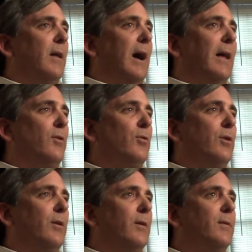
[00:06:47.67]
I don't
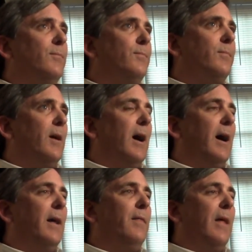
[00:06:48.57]

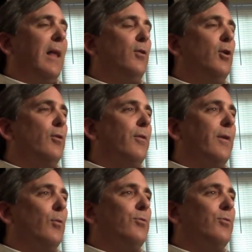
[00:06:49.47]
know that there was